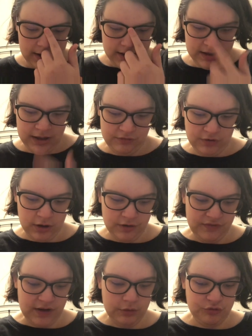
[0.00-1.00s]
And it
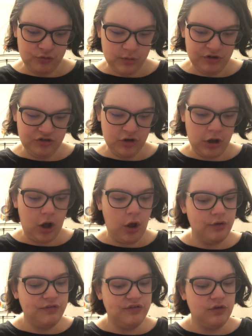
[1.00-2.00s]
turns out Trisha
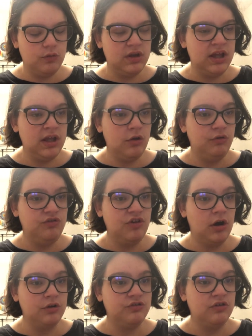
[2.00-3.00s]
also killed
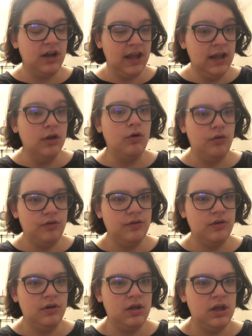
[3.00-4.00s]
Dr. Hale.
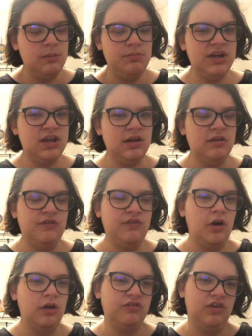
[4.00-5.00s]
Because
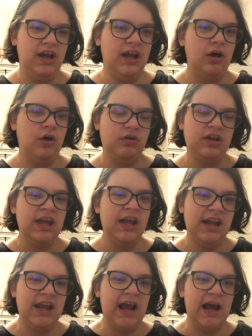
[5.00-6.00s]
Dr. Hale
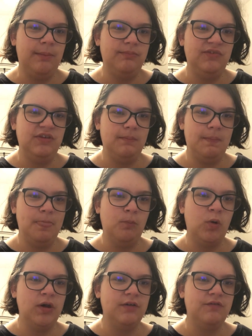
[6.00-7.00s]
kidnapped
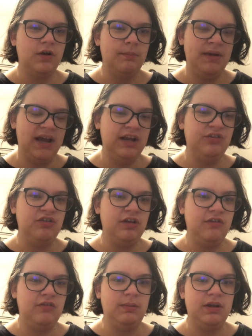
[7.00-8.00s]
one of her
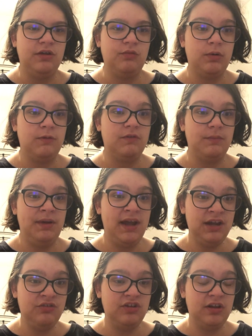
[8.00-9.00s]
patients. Because one of her
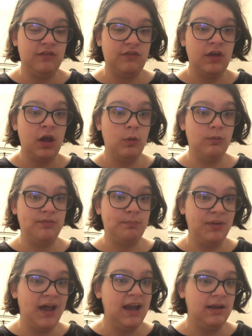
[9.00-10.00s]
patients was
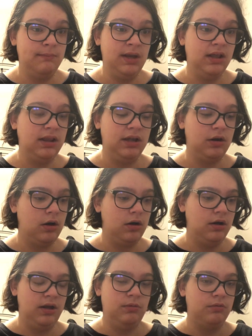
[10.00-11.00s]
blackmailing
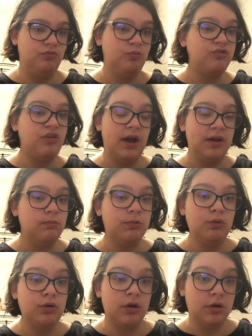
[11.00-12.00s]
her and trying to
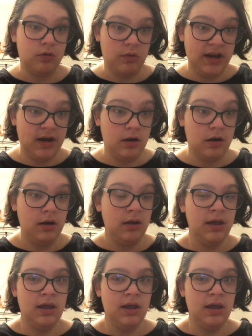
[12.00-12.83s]
ruin her career.